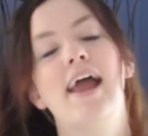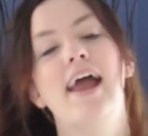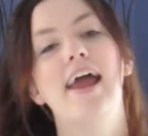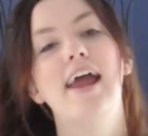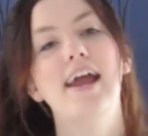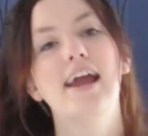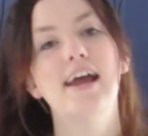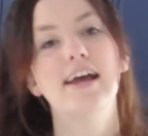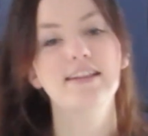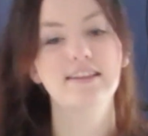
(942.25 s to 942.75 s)

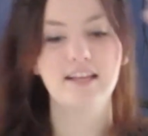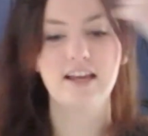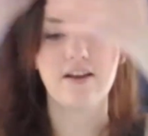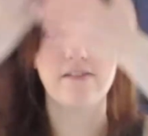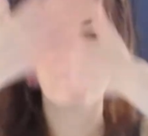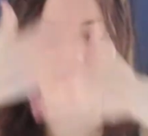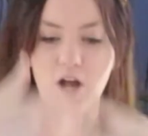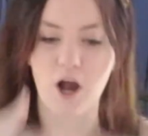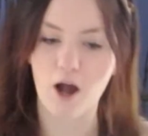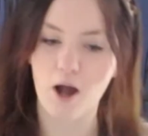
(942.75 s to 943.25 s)
and leave
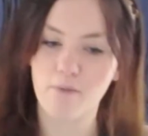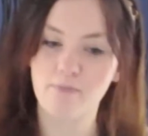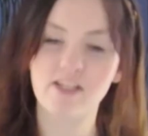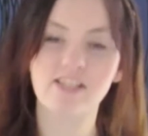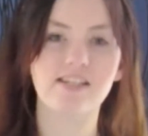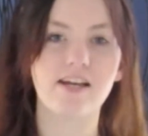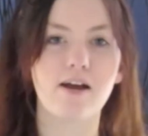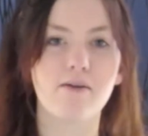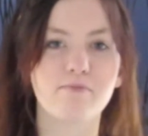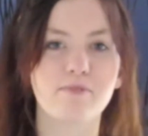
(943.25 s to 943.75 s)
a comment
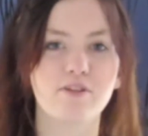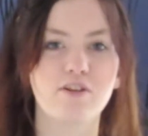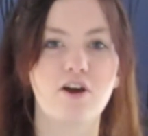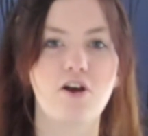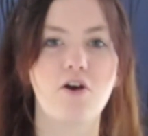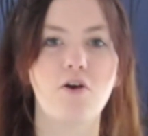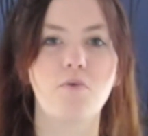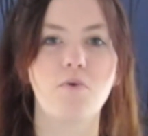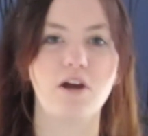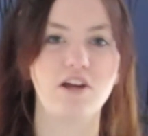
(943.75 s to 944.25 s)
down
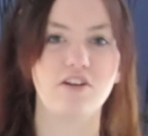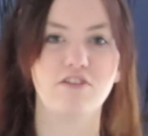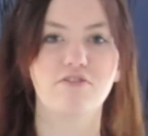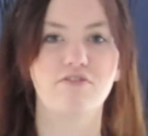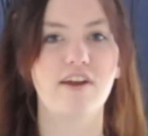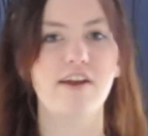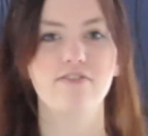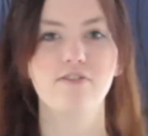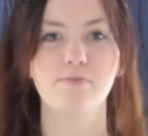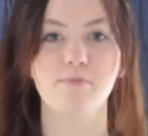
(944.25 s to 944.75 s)
below what your
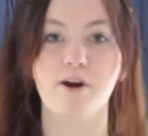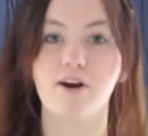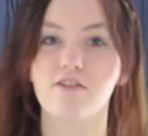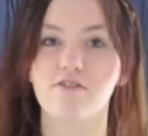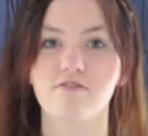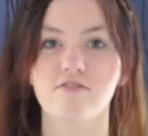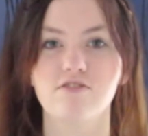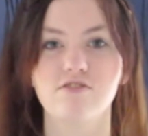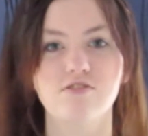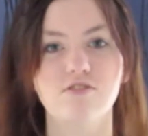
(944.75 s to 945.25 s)
favorite part
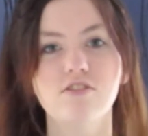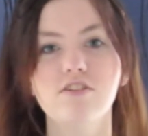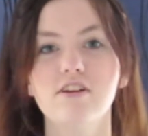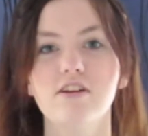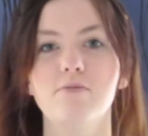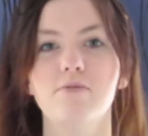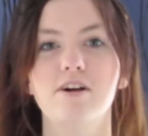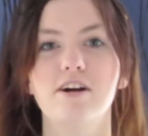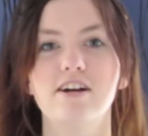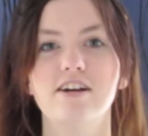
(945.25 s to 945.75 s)
of the
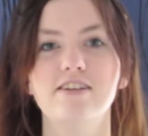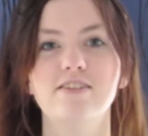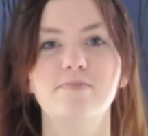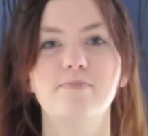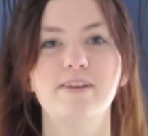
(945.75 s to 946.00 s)
story was,